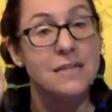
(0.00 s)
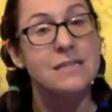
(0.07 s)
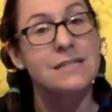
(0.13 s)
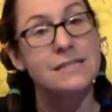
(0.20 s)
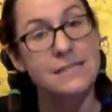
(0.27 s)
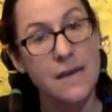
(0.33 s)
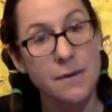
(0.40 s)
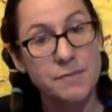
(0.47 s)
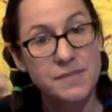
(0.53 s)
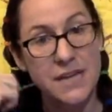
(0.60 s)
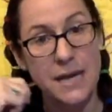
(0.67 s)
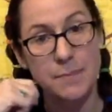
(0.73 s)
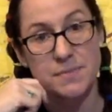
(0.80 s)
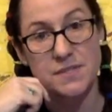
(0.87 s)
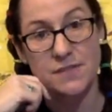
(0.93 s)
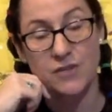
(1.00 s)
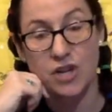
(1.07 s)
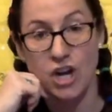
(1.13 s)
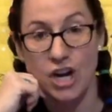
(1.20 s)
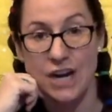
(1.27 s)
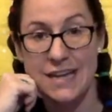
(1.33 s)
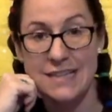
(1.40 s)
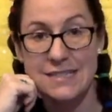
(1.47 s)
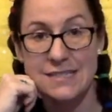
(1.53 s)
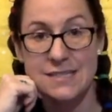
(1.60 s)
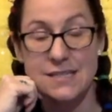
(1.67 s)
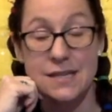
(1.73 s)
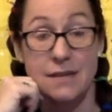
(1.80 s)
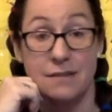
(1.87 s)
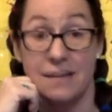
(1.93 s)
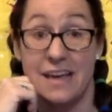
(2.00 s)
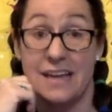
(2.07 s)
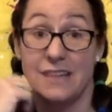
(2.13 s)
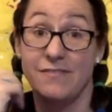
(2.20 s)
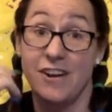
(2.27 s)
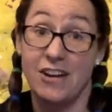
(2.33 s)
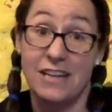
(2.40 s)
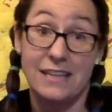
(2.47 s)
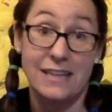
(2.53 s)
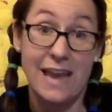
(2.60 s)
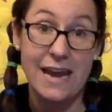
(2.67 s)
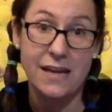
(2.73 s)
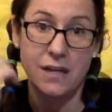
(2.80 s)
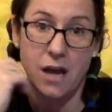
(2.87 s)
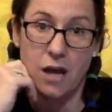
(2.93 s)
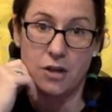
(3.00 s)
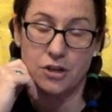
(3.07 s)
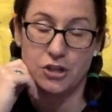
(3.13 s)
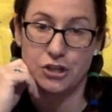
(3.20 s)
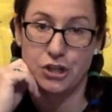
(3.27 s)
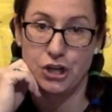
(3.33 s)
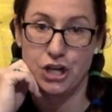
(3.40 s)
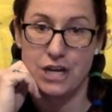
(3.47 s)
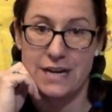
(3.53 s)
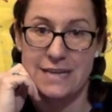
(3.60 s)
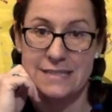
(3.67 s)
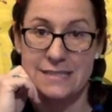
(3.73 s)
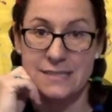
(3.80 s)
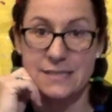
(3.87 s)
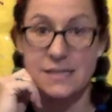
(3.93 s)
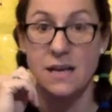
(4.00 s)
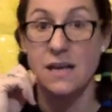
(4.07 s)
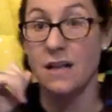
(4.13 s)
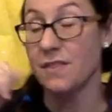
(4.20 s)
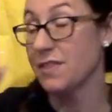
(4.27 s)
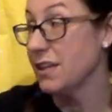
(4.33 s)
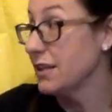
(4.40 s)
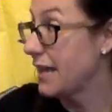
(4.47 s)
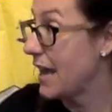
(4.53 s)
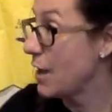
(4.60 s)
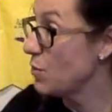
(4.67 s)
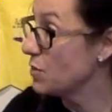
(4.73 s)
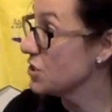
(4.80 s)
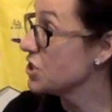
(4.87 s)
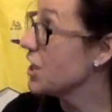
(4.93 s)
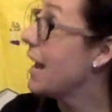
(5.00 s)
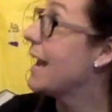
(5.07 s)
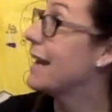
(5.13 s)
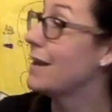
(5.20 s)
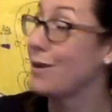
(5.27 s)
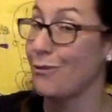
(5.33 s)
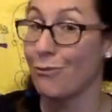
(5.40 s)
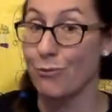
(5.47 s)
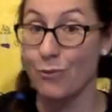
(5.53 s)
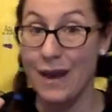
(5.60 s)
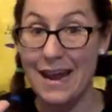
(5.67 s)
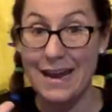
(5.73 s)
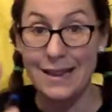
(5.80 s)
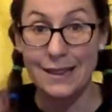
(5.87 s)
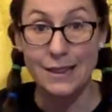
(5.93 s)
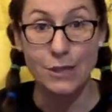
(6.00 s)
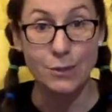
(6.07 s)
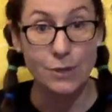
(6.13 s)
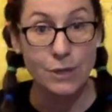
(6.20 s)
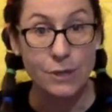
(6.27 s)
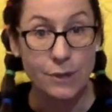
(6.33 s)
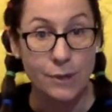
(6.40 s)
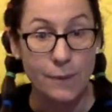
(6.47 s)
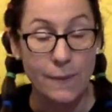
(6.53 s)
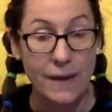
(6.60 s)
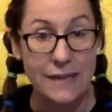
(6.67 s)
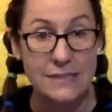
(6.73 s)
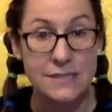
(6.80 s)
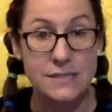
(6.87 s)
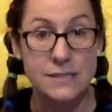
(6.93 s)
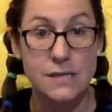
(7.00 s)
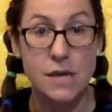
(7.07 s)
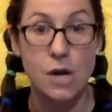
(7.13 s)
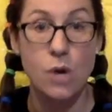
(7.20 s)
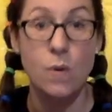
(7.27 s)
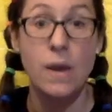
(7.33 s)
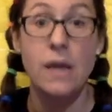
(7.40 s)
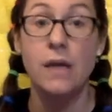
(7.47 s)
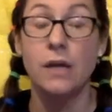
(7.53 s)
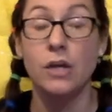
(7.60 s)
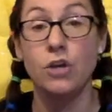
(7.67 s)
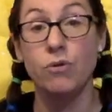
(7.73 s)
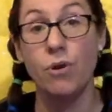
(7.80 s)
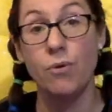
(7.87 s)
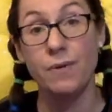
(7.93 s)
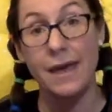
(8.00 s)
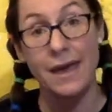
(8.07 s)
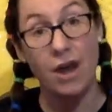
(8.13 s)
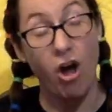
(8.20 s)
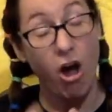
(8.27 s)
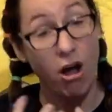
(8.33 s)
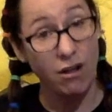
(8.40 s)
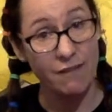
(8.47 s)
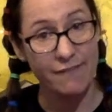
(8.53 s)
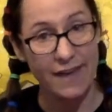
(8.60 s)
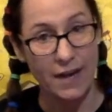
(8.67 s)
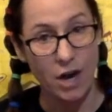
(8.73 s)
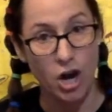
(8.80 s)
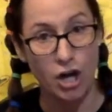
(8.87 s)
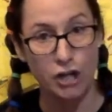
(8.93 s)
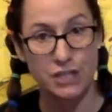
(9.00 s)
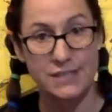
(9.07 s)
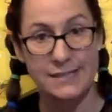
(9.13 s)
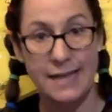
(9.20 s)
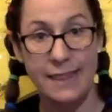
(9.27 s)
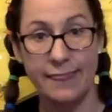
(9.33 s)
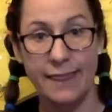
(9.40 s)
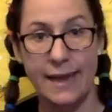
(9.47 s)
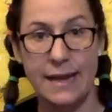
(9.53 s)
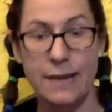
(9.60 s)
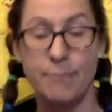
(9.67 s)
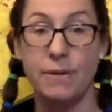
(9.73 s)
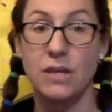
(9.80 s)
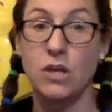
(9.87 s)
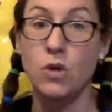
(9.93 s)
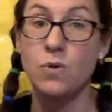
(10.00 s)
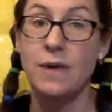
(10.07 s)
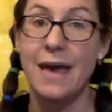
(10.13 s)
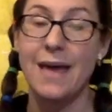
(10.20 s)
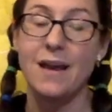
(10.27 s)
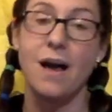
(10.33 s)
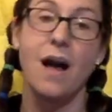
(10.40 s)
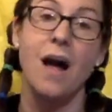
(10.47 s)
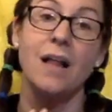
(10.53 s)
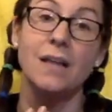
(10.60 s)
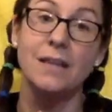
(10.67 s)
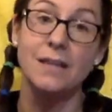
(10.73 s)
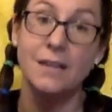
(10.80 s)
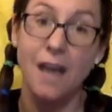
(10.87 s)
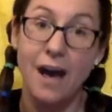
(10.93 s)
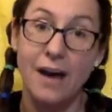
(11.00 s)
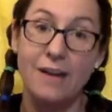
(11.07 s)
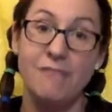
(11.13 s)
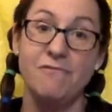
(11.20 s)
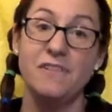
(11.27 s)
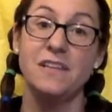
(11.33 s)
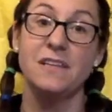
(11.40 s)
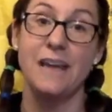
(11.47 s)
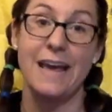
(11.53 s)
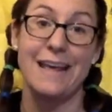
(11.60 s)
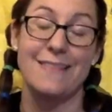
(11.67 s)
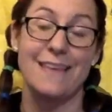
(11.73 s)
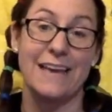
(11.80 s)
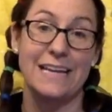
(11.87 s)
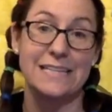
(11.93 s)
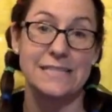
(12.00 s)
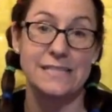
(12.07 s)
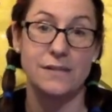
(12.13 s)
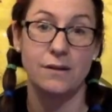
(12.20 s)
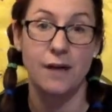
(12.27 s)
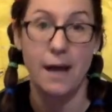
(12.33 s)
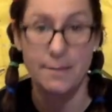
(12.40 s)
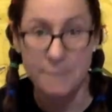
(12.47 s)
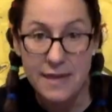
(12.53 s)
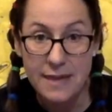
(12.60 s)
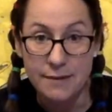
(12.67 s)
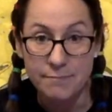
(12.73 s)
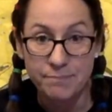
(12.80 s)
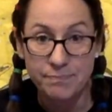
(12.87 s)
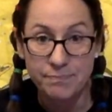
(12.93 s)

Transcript: Some types of curtains, like very light colored curtains, the light will shine right through. And so you don't get all of that harsh sunlight, but you get a lot of the light that can still come in.